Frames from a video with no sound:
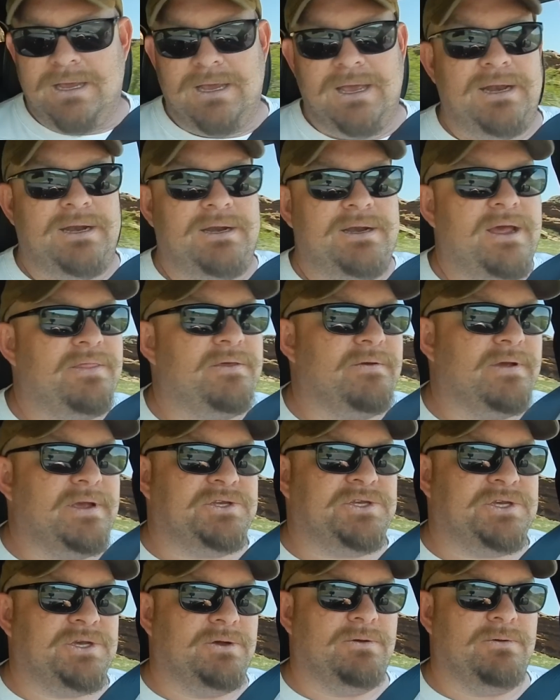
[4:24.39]
And another
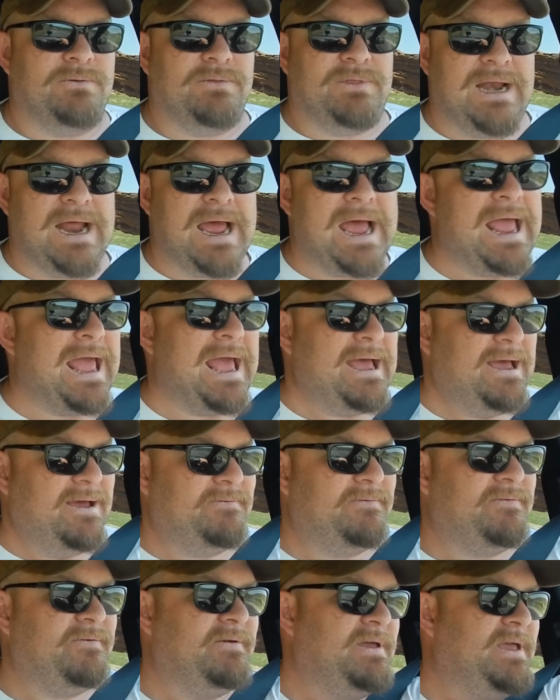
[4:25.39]
issue that I
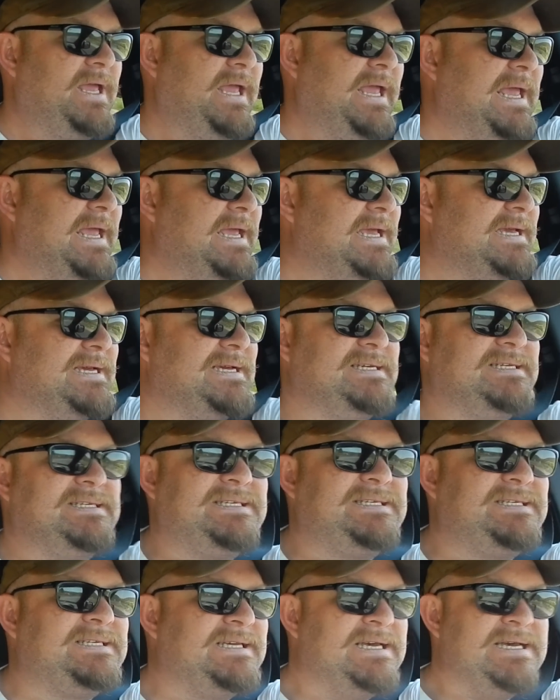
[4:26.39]
have
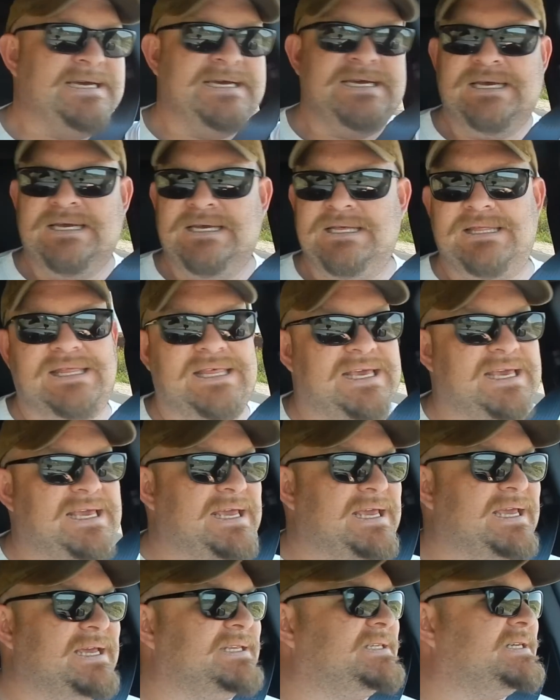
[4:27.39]
is
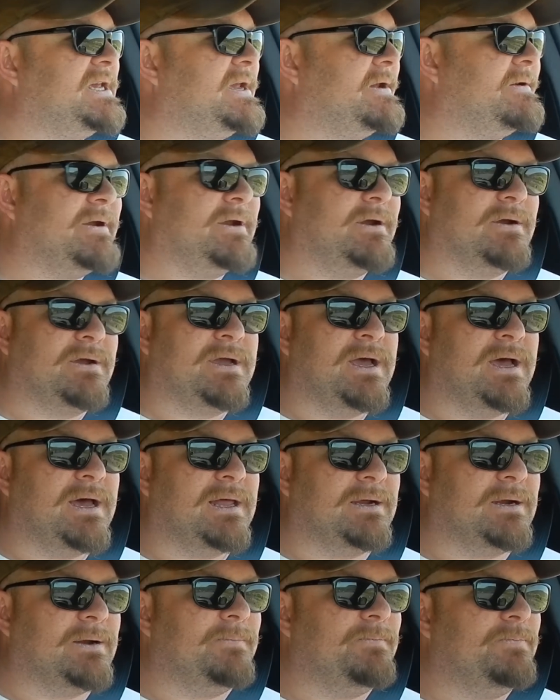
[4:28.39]
the interior
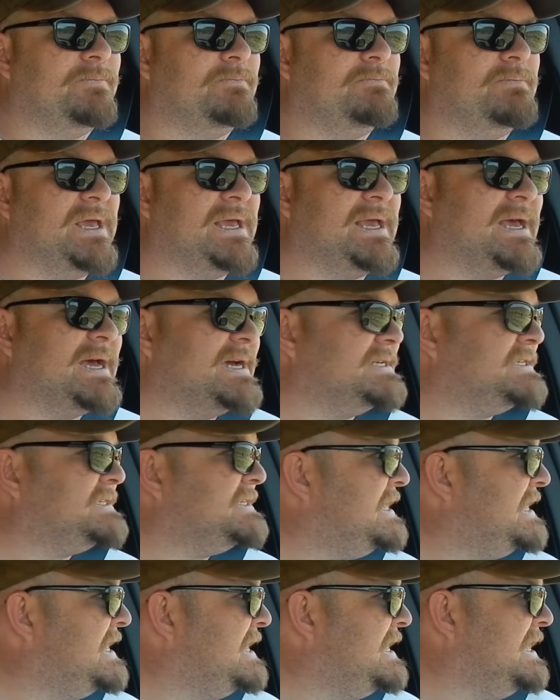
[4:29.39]
color because
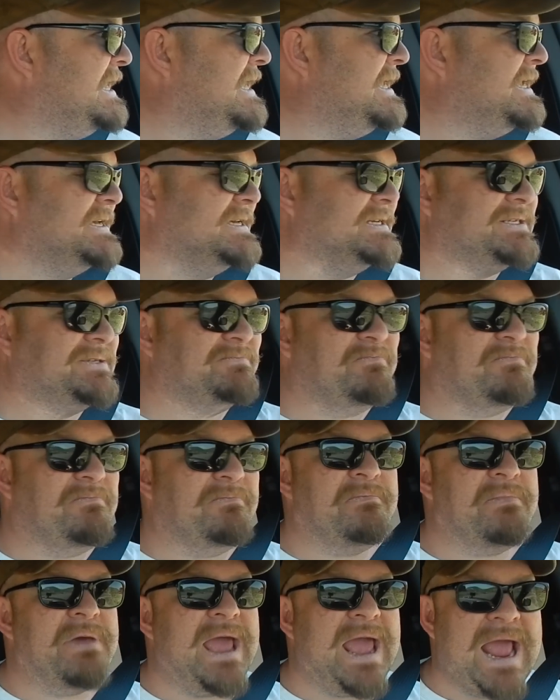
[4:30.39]
it is
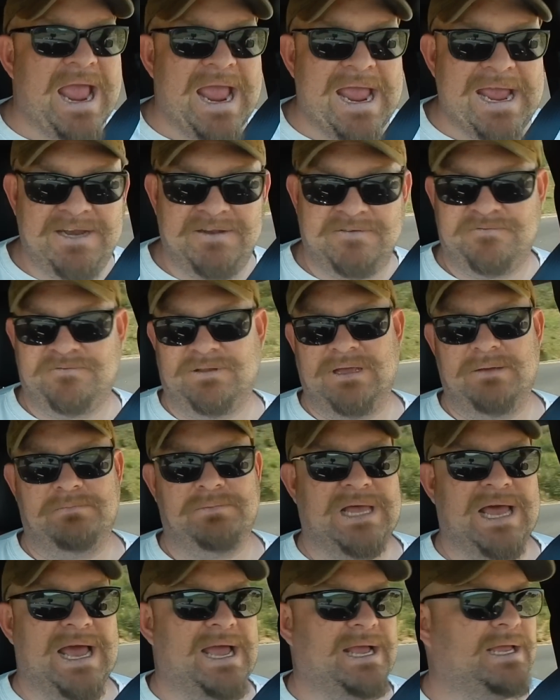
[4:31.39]
painfully
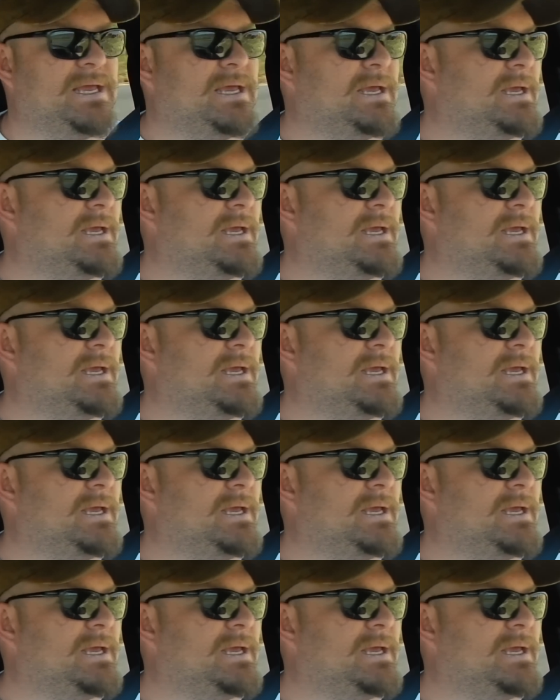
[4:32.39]
black.